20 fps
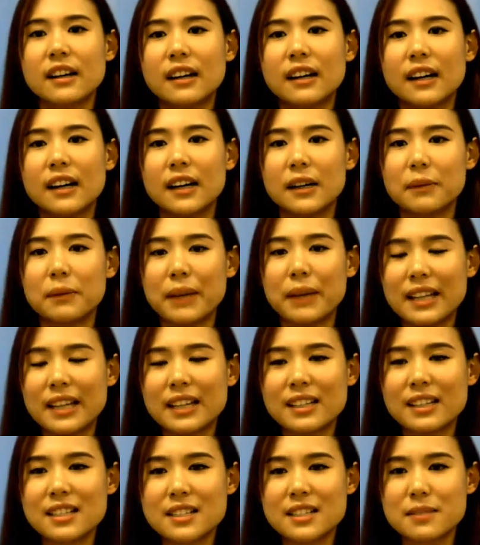And that
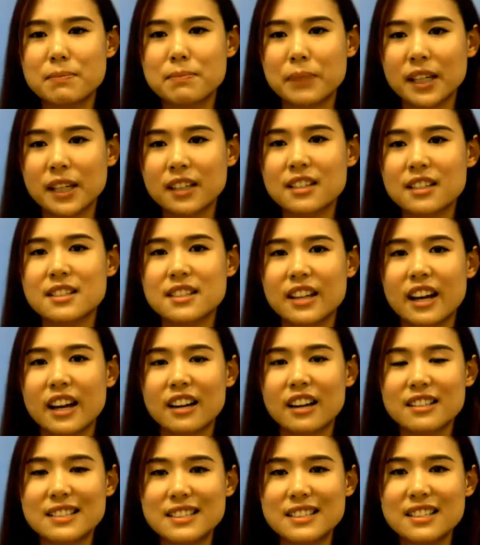is because they are
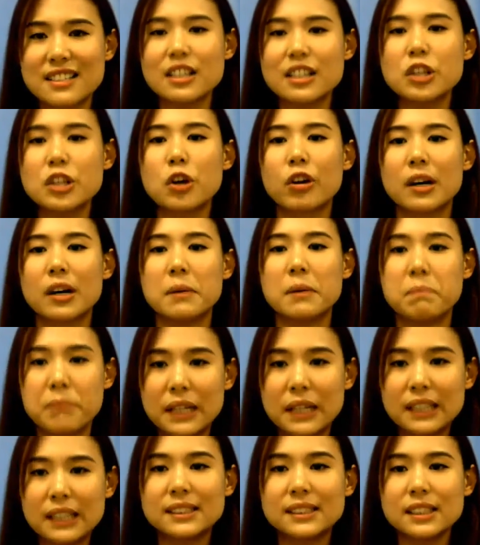seeing your
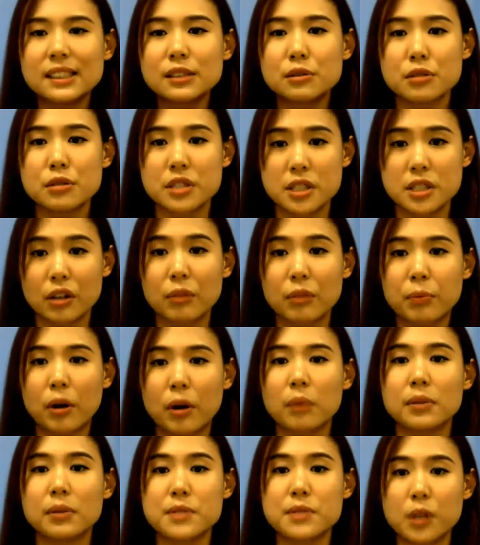ability to solve
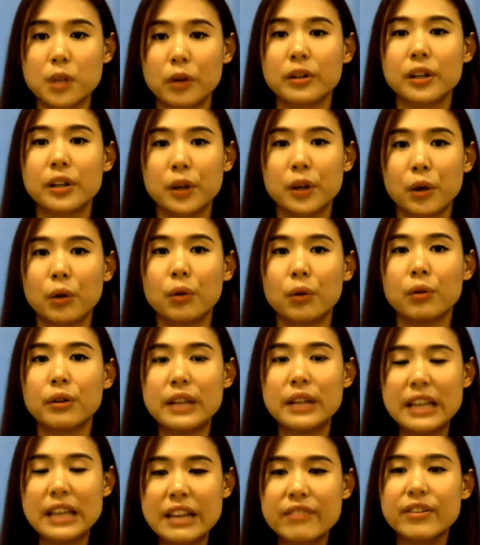problems on the go,
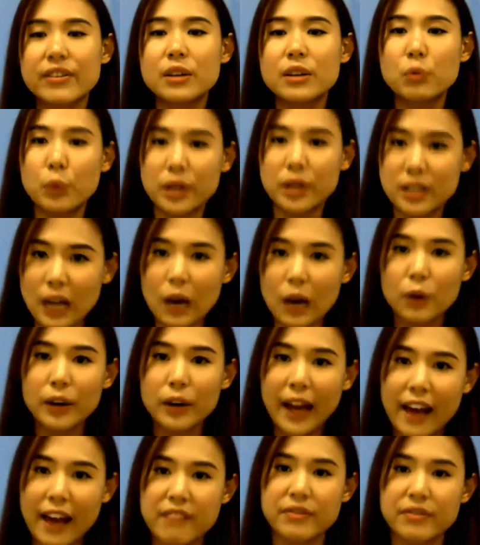even without
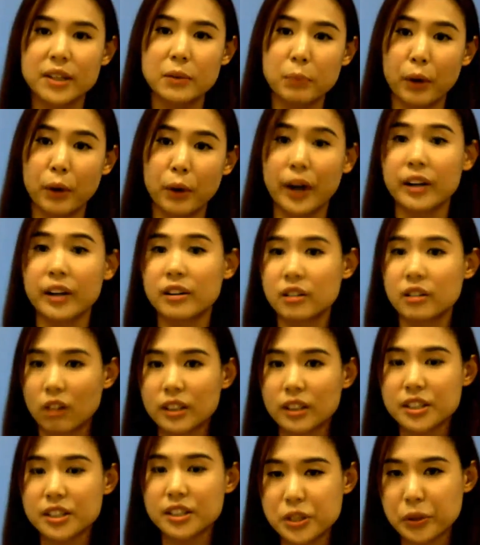having prior
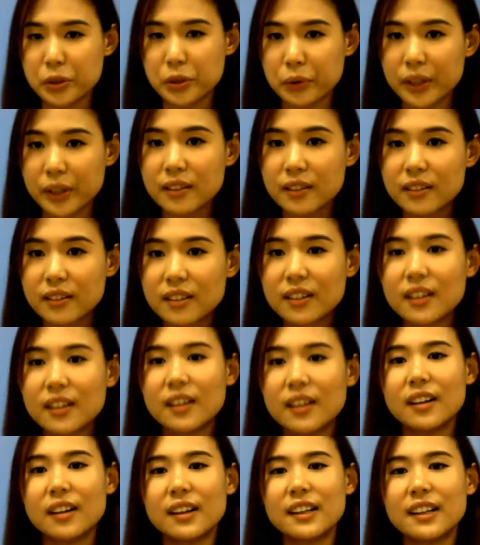knowledge to it.
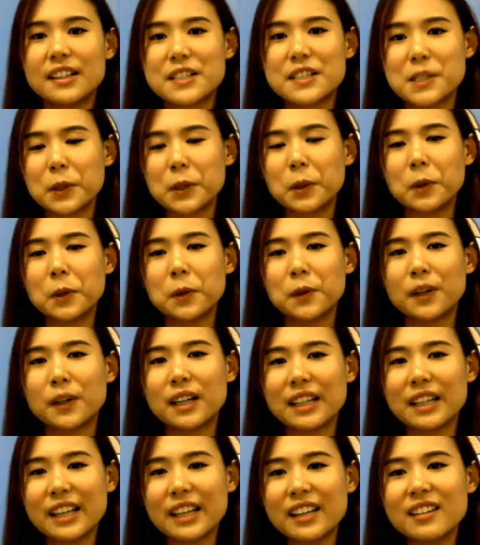So
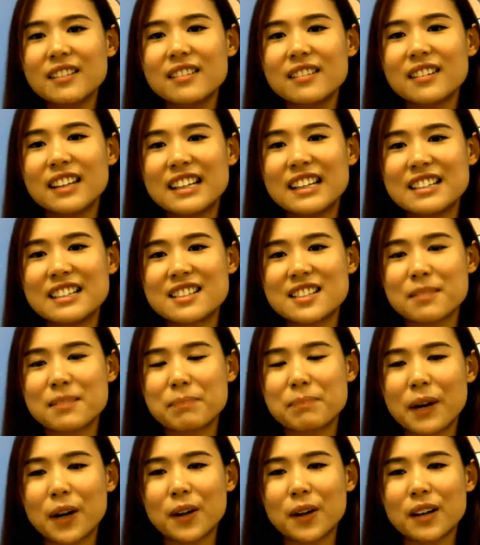again, it's
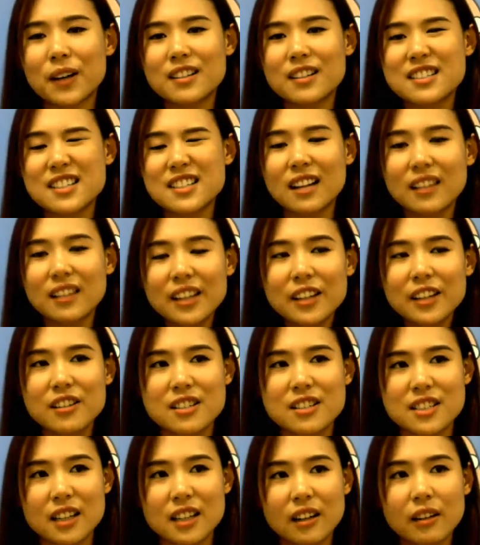about selling
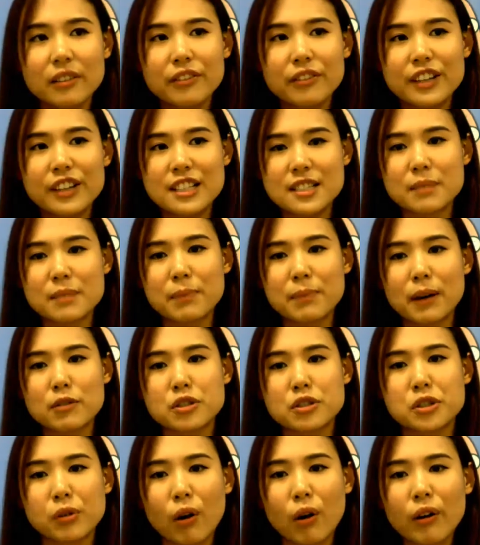yourself. It's
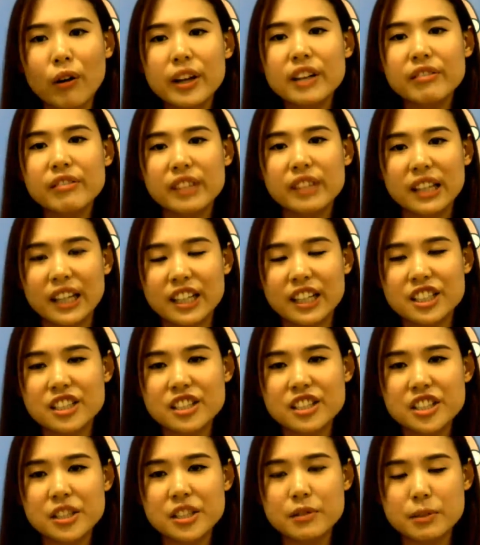about drawing
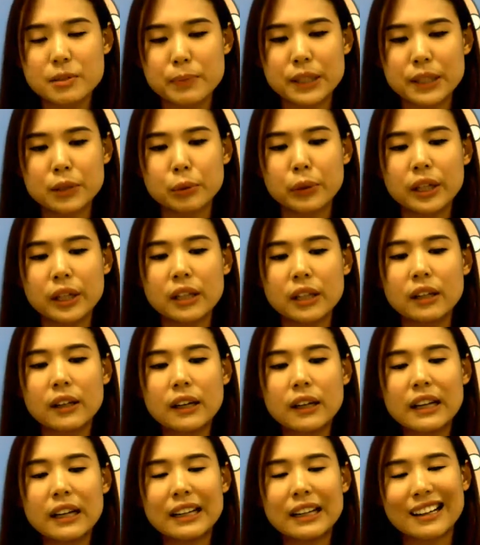relationships between
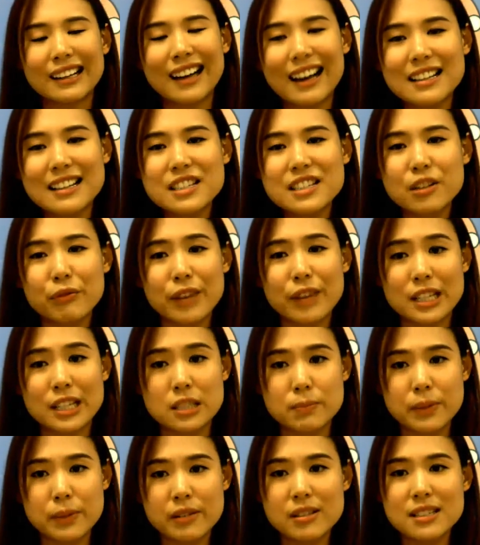the kinds of
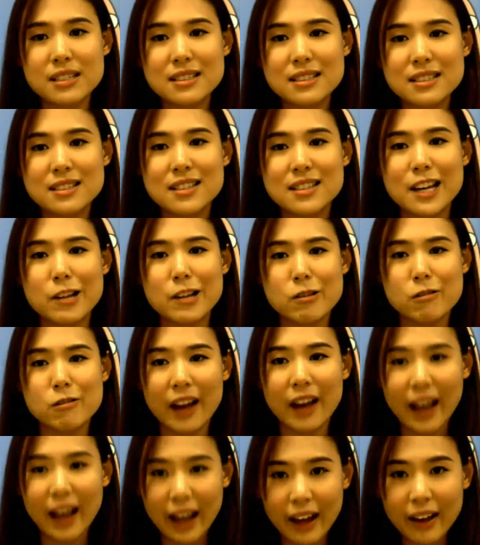experiences that you
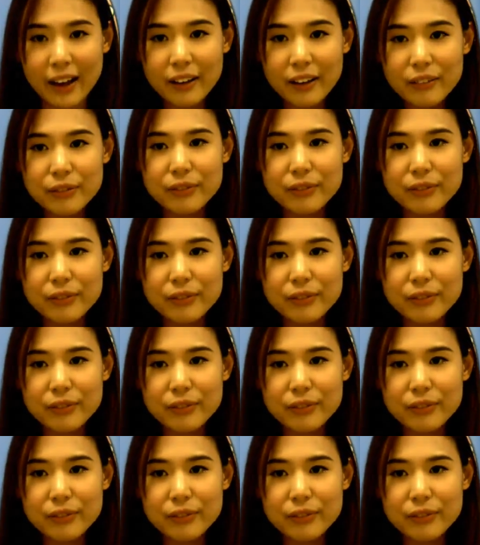have